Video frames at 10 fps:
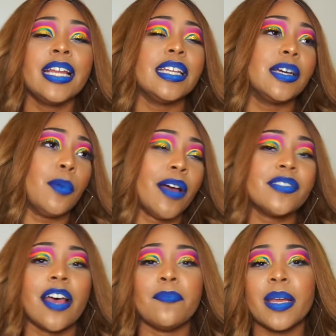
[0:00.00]
The
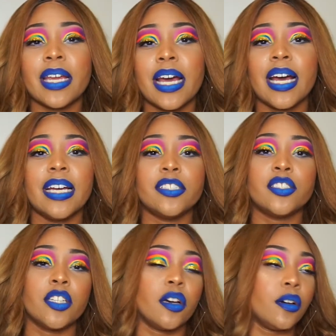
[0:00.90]
wefts have been cut,
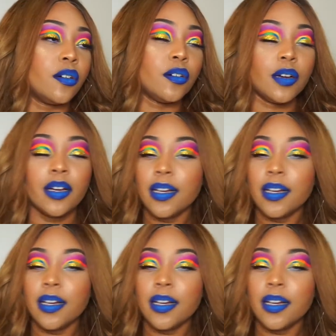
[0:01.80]
so